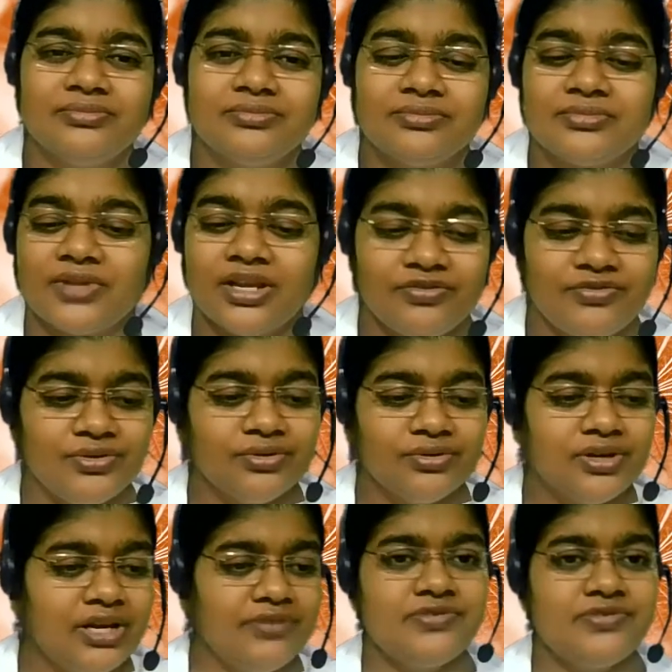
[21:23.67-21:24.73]
If you give
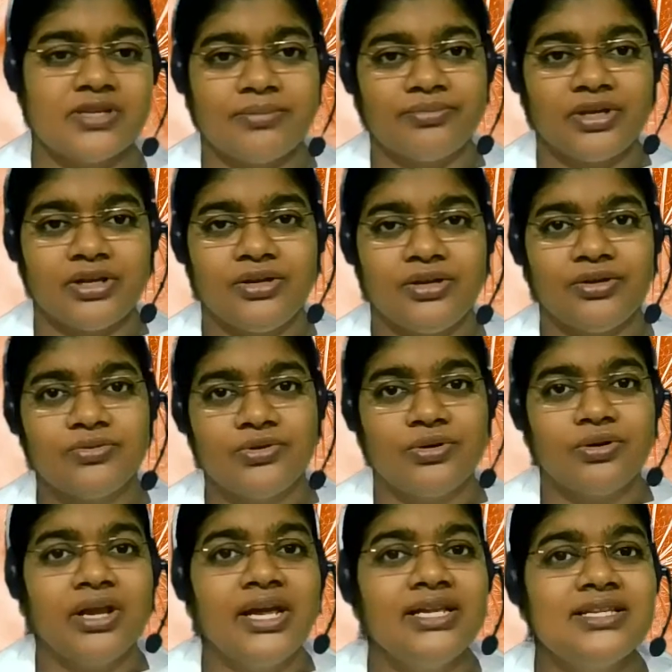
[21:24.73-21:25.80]
something, you
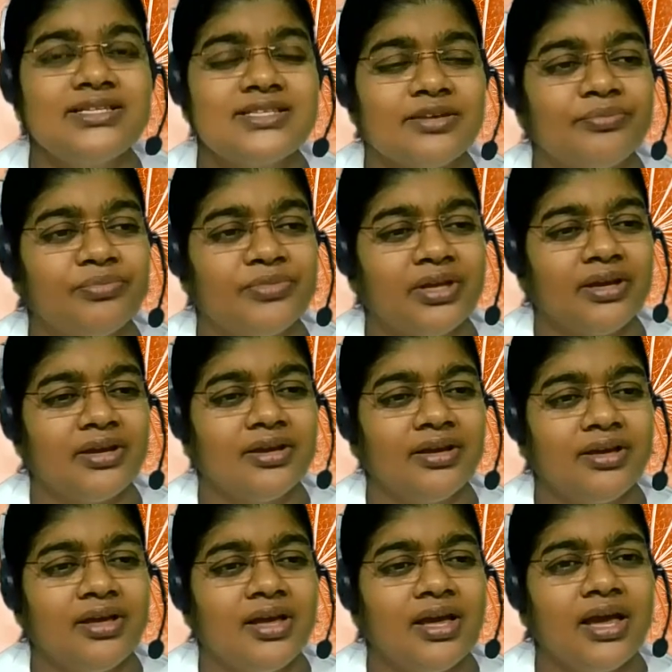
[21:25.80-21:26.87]
donate something,
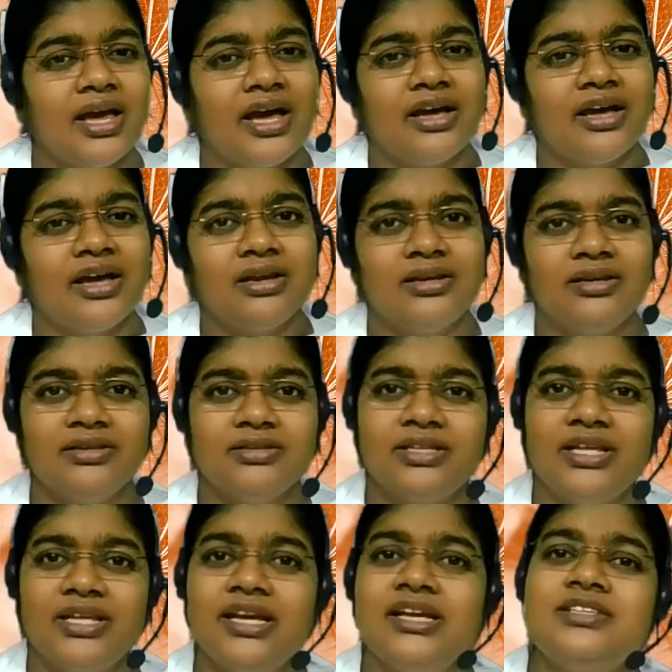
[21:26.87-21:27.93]
and they
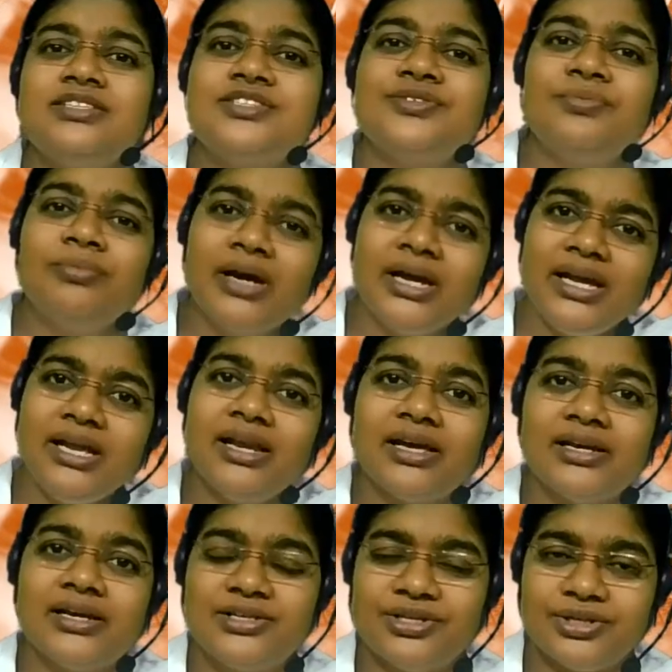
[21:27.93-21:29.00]
smile
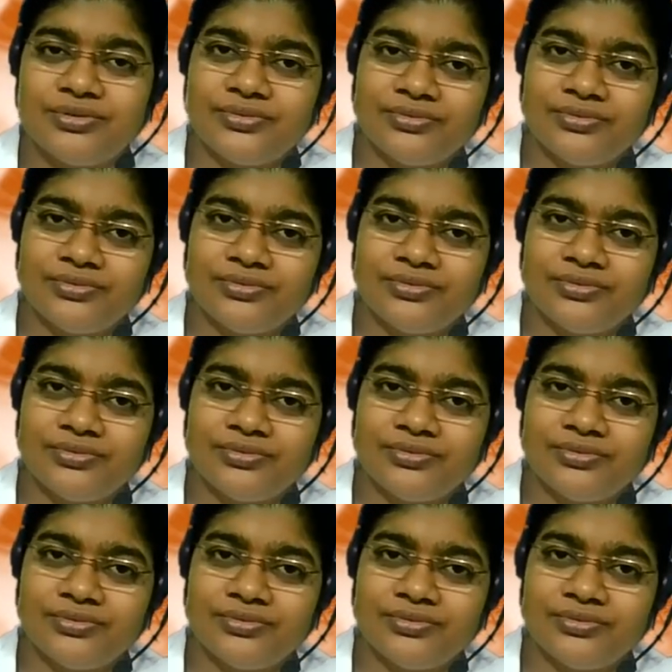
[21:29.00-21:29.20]
at you,